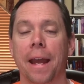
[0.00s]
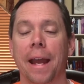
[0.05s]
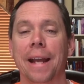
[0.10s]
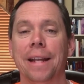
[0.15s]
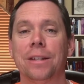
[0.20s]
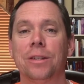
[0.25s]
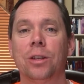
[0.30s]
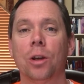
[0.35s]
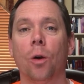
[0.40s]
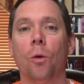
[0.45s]

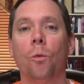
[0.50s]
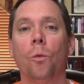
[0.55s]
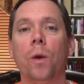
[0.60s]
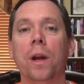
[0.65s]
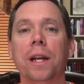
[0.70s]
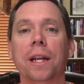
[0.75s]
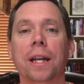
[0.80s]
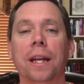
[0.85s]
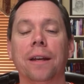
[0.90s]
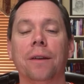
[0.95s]
And so
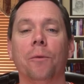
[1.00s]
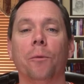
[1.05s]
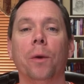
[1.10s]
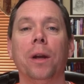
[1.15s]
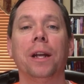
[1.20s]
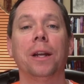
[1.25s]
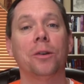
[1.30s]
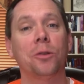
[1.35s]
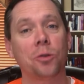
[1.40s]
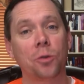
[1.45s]
we
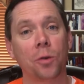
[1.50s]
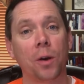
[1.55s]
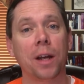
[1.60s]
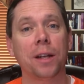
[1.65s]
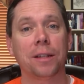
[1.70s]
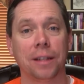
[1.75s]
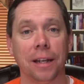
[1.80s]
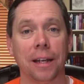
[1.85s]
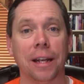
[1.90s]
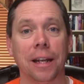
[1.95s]
can
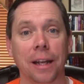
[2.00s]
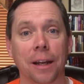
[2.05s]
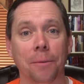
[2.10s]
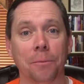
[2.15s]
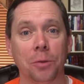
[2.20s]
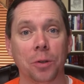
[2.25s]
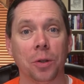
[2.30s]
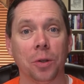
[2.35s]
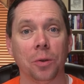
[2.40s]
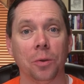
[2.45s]
trust in
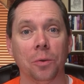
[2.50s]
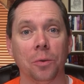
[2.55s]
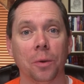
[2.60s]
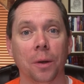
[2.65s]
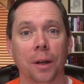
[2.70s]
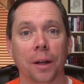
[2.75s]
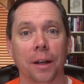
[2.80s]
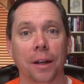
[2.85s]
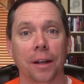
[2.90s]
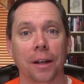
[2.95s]
him to
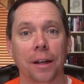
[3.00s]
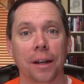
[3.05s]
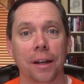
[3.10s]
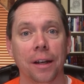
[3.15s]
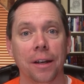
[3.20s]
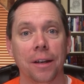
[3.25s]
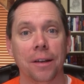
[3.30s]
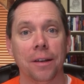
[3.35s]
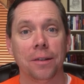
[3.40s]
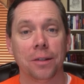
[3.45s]

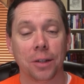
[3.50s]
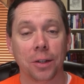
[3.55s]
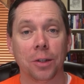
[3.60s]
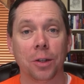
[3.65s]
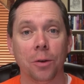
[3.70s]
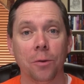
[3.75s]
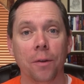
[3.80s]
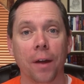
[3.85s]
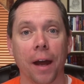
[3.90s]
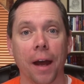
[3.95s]

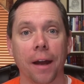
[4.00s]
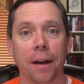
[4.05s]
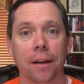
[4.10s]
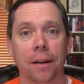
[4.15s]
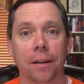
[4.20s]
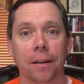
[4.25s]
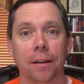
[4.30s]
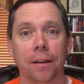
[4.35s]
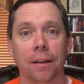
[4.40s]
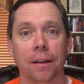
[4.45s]
do that.
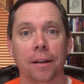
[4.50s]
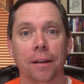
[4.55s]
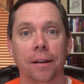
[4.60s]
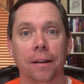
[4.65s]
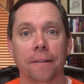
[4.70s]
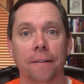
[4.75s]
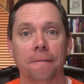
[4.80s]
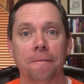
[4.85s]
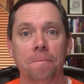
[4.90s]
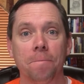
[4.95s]

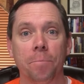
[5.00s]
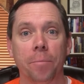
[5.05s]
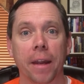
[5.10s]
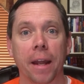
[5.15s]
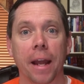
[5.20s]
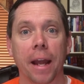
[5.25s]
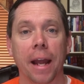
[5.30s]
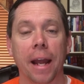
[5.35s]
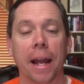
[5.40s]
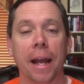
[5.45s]

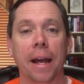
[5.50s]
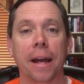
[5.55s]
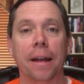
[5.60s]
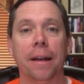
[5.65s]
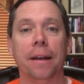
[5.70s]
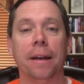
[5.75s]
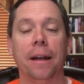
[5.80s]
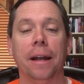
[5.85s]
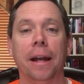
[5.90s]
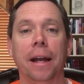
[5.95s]

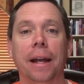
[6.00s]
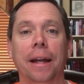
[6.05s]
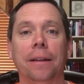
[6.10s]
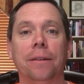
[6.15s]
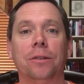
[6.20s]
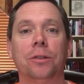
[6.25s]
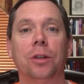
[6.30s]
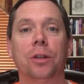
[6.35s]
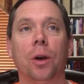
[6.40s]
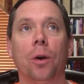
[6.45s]
And
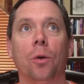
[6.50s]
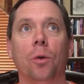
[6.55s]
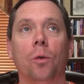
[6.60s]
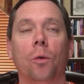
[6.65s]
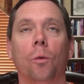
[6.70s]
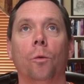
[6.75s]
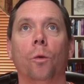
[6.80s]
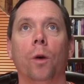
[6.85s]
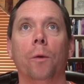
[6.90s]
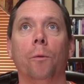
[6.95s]

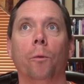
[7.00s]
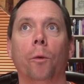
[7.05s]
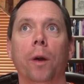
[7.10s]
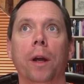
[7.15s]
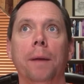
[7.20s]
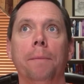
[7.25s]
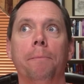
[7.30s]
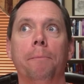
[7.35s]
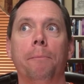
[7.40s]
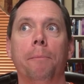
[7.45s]
so when we